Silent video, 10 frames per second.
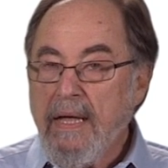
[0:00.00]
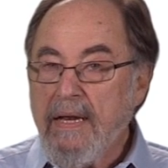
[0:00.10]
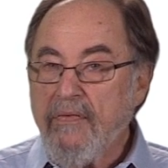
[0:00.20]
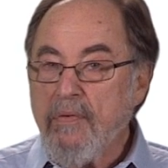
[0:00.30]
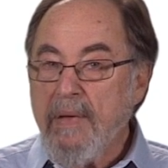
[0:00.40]

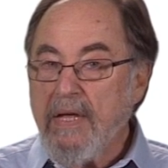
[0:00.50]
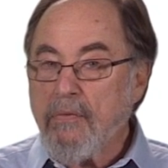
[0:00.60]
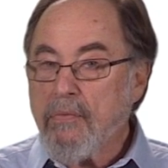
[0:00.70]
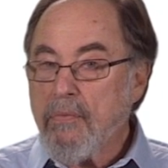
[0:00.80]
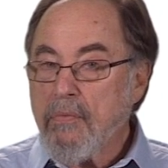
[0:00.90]
And if you
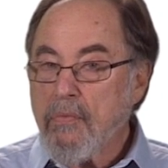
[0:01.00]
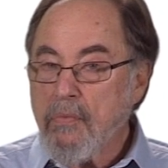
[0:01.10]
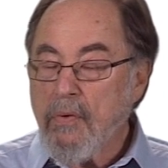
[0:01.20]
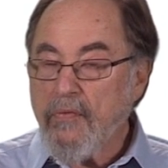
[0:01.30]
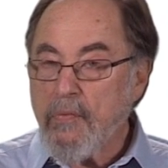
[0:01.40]
make,
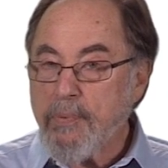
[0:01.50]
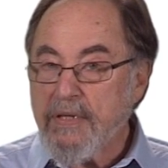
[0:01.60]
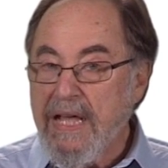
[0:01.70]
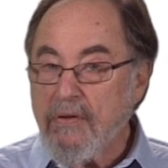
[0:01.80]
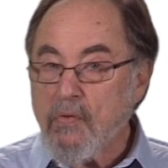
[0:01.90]
if you
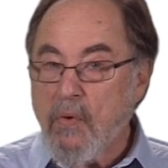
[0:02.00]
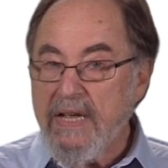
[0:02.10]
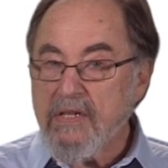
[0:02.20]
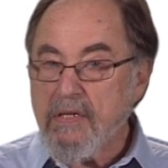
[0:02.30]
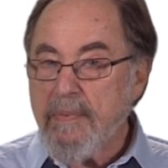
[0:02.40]
put down
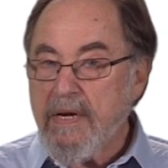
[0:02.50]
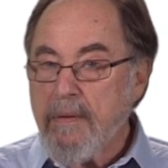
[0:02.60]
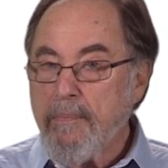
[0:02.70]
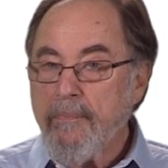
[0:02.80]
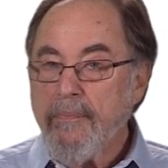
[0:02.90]
twice as
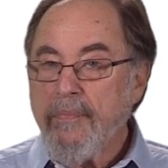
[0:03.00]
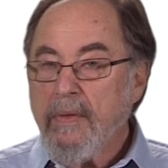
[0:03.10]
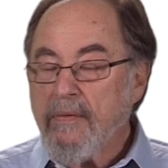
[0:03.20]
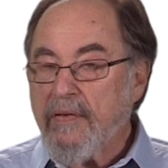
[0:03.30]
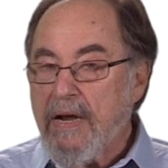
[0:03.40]
many
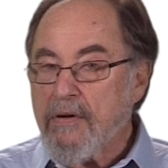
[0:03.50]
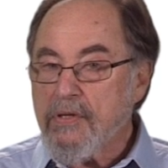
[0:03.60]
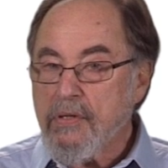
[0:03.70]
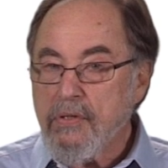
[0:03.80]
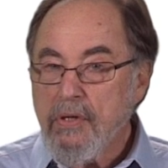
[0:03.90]

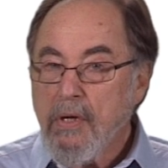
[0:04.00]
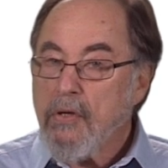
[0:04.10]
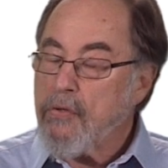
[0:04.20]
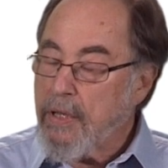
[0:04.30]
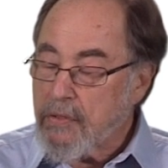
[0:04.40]
viruses,
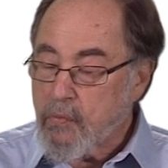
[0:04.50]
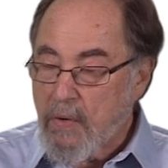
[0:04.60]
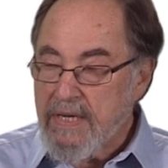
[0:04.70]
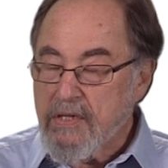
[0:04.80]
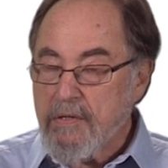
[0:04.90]
you get
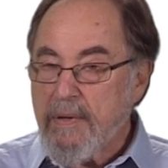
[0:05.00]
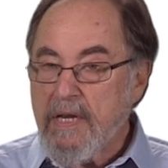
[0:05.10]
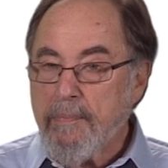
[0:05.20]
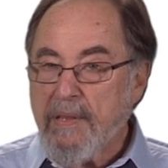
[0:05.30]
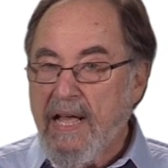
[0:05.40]
twice as
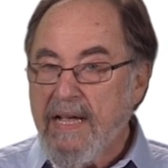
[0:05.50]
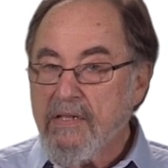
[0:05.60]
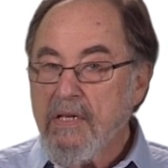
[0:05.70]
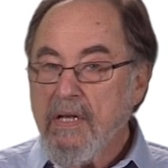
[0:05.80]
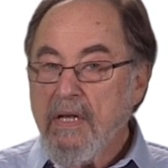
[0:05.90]
many
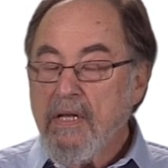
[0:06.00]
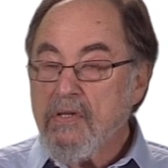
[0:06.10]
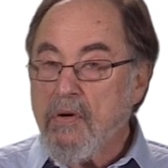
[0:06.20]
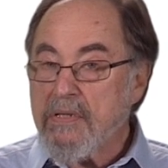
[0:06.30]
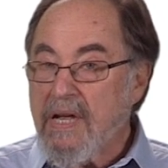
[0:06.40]
plaques.
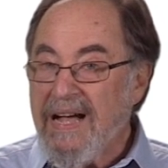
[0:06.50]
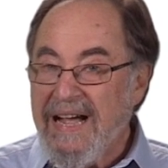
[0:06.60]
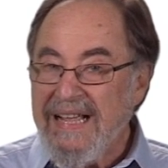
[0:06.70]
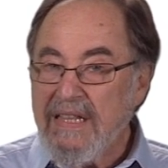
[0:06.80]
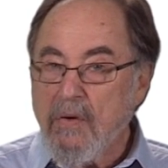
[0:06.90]
So it's a
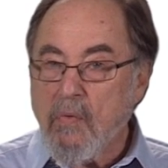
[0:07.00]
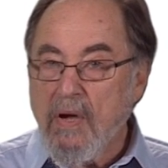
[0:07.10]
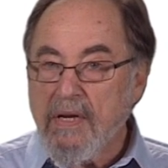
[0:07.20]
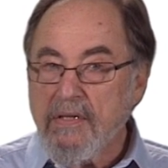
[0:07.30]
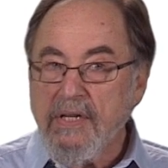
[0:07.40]
highly
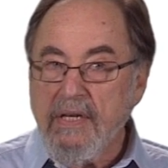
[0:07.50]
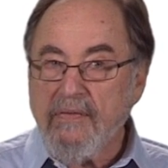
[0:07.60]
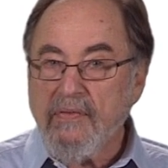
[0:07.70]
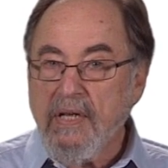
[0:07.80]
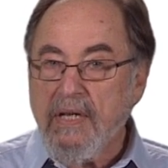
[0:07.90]

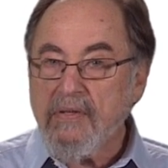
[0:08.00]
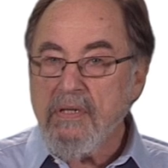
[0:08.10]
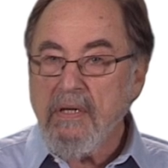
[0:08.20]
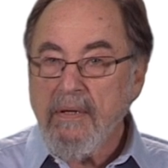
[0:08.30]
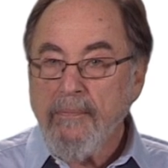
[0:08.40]
quantitative
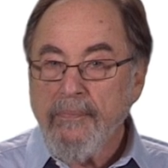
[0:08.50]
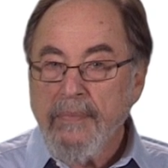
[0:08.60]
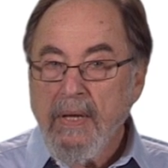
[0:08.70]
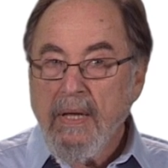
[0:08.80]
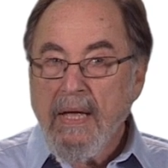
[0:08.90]
test.
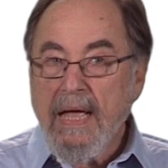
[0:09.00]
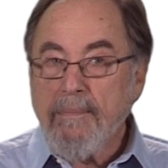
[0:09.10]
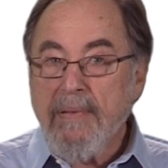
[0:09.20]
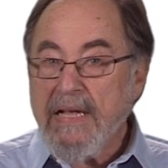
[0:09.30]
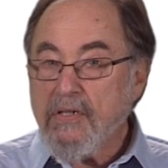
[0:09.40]

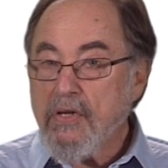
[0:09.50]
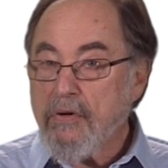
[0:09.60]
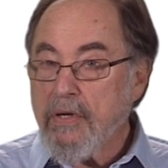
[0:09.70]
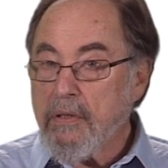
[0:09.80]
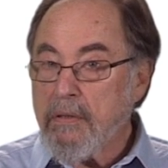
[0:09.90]
And
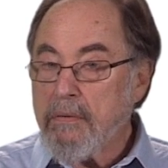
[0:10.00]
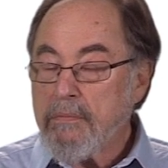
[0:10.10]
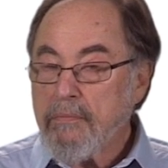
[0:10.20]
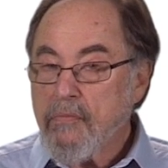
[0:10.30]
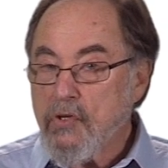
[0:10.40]

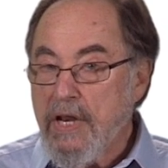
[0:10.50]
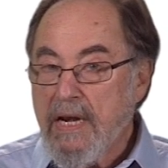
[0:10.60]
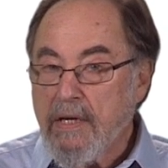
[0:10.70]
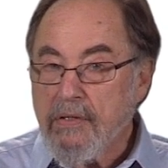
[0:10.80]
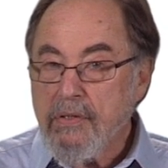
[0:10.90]
bacterial
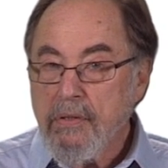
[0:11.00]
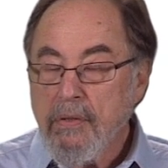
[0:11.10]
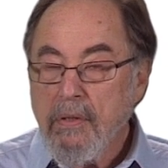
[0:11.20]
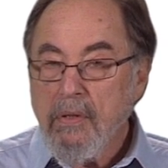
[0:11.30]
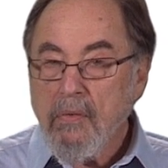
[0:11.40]
genetics
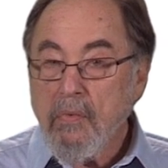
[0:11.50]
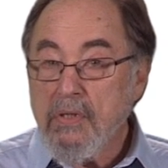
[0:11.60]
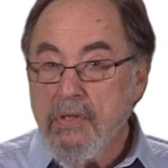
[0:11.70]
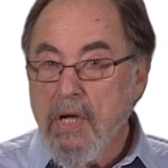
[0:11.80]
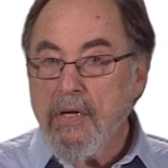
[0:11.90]

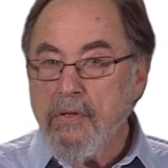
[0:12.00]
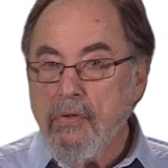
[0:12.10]
was done